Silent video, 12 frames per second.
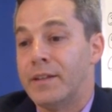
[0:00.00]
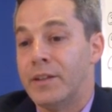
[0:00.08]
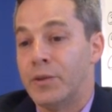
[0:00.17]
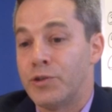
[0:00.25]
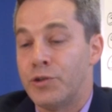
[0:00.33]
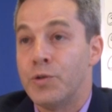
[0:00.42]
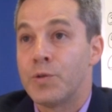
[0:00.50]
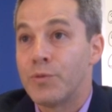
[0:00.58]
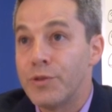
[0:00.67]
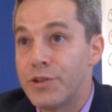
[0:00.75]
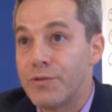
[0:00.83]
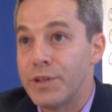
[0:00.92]
you know,
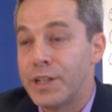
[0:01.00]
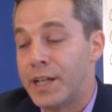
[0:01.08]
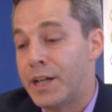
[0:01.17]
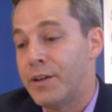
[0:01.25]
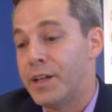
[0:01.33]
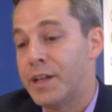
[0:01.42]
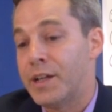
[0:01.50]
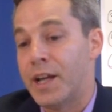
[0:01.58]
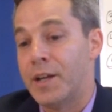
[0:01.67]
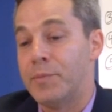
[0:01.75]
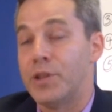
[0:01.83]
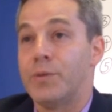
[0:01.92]
Shrewsbury Street area,
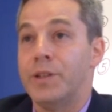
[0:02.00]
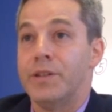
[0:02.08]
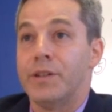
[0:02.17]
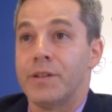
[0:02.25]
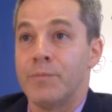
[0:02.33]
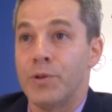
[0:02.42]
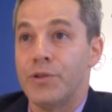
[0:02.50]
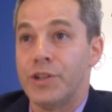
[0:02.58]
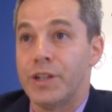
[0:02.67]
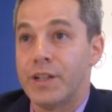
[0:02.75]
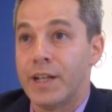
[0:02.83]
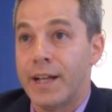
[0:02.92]
and between the
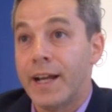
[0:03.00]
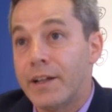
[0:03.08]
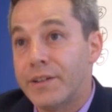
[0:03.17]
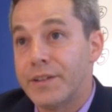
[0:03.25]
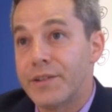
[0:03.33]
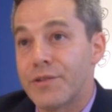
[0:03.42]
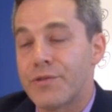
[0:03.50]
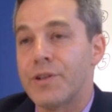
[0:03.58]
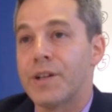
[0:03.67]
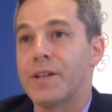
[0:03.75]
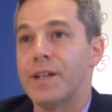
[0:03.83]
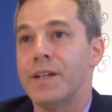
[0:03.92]
emerging Canal
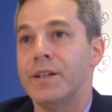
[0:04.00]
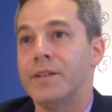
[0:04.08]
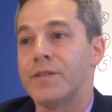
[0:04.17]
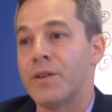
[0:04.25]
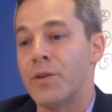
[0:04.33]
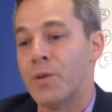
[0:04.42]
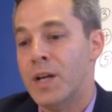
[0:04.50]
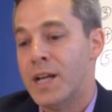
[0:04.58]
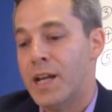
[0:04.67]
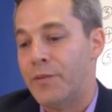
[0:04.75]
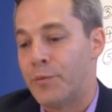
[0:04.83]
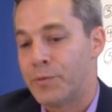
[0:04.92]
District. And so,
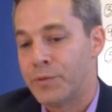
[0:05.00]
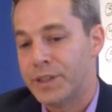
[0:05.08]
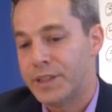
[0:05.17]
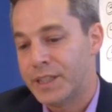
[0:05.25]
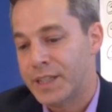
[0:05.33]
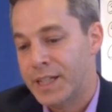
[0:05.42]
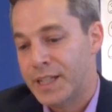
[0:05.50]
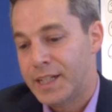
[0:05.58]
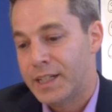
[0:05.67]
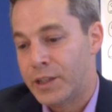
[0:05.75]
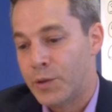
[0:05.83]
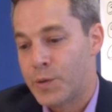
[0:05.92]
if we're really
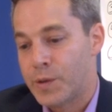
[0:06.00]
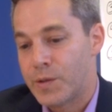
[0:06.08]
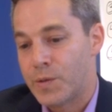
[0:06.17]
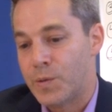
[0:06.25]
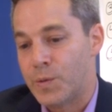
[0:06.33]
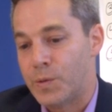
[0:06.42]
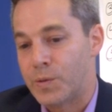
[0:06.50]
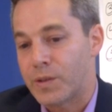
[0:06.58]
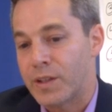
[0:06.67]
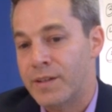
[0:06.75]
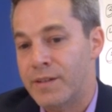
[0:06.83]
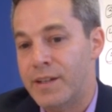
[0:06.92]
going to
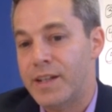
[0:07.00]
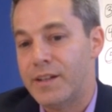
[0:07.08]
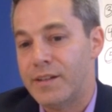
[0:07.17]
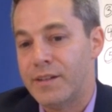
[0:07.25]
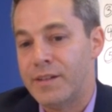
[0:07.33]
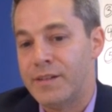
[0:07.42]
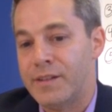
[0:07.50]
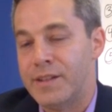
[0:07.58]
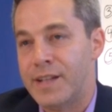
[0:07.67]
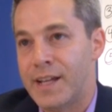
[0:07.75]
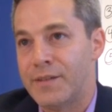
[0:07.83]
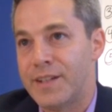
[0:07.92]
knit the
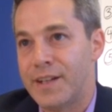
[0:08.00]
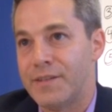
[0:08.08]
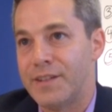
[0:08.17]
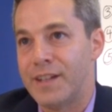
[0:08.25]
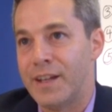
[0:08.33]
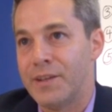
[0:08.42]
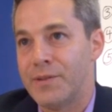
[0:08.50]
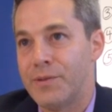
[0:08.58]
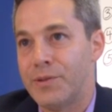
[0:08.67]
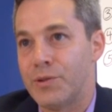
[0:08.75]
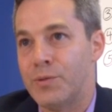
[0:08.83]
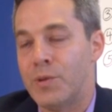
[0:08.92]
downtown together
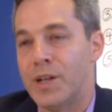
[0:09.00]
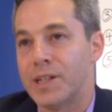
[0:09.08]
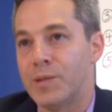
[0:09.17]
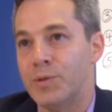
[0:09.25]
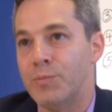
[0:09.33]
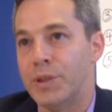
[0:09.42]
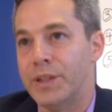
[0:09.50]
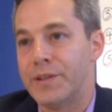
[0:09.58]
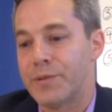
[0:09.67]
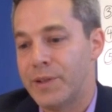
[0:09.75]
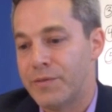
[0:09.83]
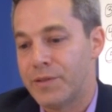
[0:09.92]
into a walkable
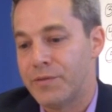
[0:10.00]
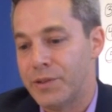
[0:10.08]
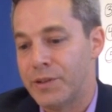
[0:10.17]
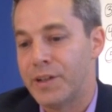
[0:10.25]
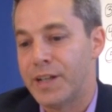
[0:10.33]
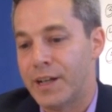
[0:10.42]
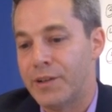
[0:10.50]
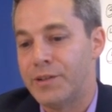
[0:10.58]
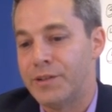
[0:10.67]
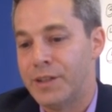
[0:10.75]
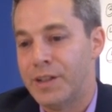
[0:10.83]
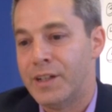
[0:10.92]
place, we have to figure out how
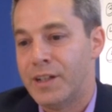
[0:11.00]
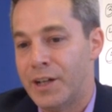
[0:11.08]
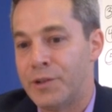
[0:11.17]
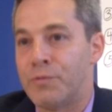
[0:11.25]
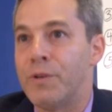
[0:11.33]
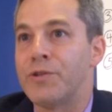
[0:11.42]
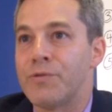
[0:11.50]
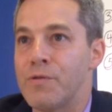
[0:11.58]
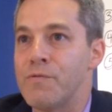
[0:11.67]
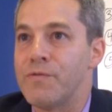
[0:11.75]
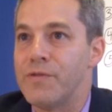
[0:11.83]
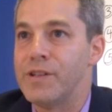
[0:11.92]
to
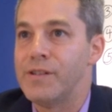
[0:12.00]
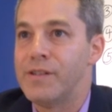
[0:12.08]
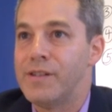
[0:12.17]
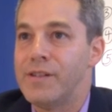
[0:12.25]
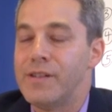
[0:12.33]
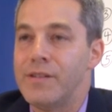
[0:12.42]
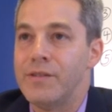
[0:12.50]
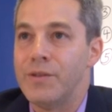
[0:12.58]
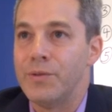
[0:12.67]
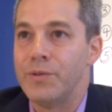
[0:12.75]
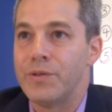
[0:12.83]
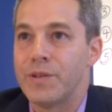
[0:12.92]
retrofit
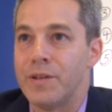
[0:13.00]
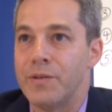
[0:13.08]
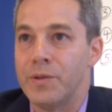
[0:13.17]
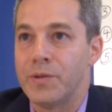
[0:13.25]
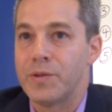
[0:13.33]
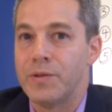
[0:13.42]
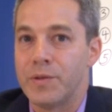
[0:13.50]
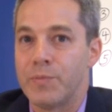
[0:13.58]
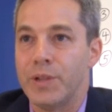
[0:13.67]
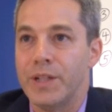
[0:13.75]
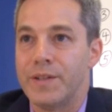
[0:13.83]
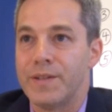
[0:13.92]
those
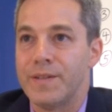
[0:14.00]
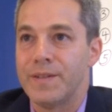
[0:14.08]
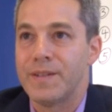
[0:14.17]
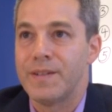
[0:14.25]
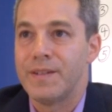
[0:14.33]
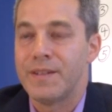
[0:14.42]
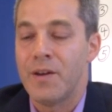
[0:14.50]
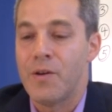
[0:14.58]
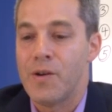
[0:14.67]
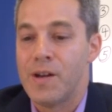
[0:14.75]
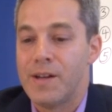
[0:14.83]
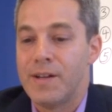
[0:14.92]
places.
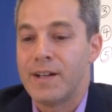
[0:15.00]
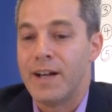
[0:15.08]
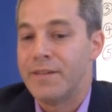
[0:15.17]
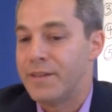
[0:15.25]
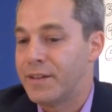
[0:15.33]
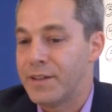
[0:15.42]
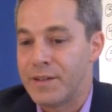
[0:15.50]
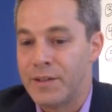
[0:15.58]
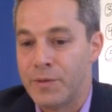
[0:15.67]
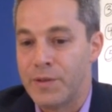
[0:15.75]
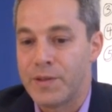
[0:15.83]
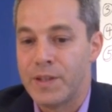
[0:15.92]
So I think this, you
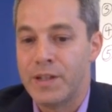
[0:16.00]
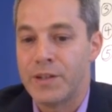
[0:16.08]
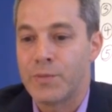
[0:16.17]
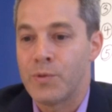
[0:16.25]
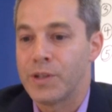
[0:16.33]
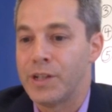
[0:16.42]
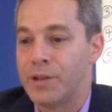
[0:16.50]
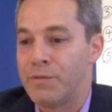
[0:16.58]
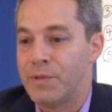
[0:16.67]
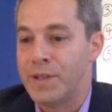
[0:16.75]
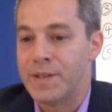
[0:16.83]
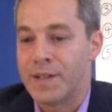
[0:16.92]
know, the city is working on
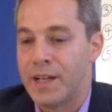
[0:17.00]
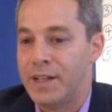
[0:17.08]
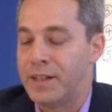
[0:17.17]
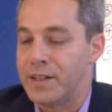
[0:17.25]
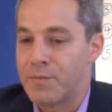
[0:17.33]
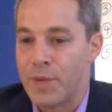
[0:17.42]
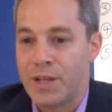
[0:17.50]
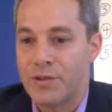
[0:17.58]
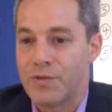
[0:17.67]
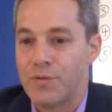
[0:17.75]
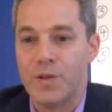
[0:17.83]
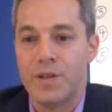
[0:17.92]
redesigning its main
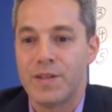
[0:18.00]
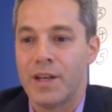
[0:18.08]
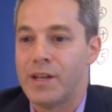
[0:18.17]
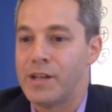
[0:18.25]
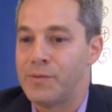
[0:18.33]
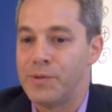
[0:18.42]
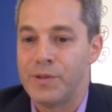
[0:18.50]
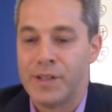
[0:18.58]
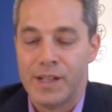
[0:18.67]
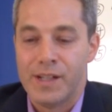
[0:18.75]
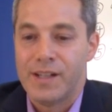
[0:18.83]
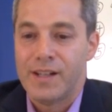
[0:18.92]
streets.
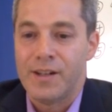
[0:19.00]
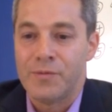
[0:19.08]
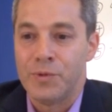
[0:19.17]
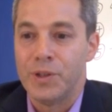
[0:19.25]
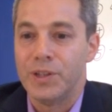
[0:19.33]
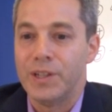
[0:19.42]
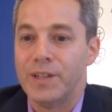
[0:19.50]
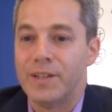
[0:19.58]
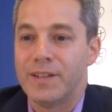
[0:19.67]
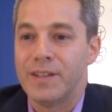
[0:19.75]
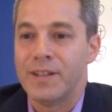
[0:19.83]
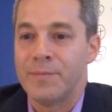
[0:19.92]

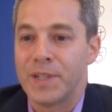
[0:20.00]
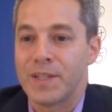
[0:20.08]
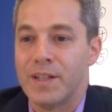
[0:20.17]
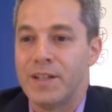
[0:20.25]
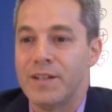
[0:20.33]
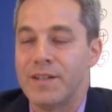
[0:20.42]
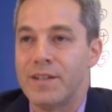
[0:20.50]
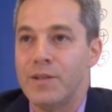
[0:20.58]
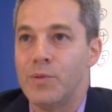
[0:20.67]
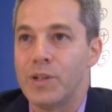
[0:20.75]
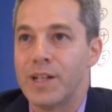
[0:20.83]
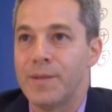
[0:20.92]
I'm excited to see
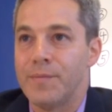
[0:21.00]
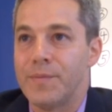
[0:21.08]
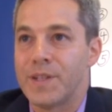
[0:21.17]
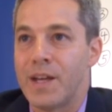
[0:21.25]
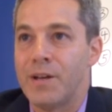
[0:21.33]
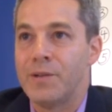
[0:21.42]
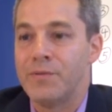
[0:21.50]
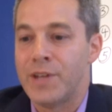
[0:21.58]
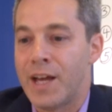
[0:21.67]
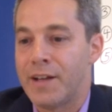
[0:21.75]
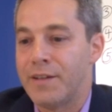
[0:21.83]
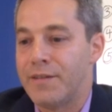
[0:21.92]
what comes out of
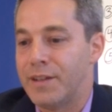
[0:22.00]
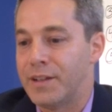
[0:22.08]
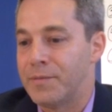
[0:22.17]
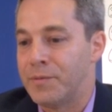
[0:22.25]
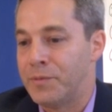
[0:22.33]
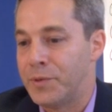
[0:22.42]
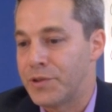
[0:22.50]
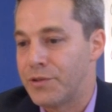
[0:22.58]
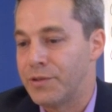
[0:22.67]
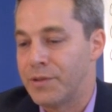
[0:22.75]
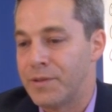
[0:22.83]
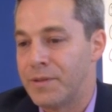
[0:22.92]
that. I think
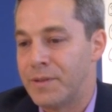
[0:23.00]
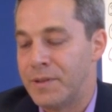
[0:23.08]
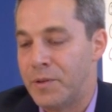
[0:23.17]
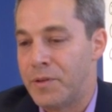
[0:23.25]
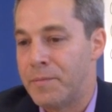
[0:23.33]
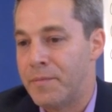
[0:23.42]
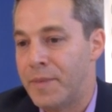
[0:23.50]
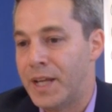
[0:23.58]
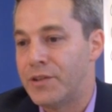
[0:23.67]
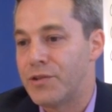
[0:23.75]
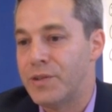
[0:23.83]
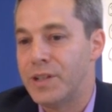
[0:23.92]
Worcester, you know, the
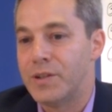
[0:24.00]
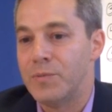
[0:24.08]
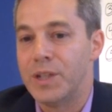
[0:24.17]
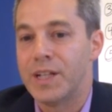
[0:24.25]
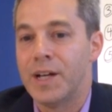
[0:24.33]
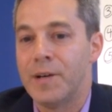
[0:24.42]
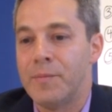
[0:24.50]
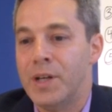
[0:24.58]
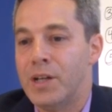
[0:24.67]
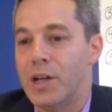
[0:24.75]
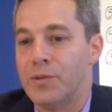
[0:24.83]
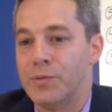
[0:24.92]
main street could become
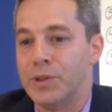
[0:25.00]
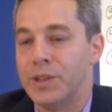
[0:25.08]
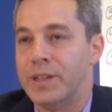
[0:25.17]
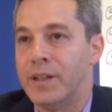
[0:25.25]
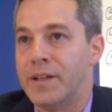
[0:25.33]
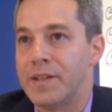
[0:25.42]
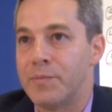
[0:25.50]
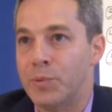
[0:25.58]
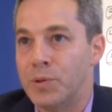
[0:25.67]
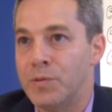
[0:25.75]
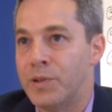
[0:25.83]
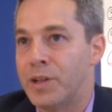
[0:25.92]
a really nice
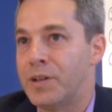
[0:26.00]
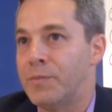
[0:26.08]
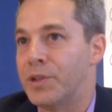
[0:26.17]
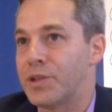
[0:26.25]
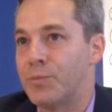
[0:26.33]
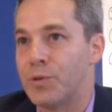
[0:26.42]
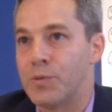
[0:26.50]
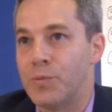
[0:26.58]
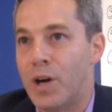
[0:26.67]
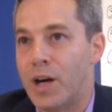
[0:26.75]
boulevard, much more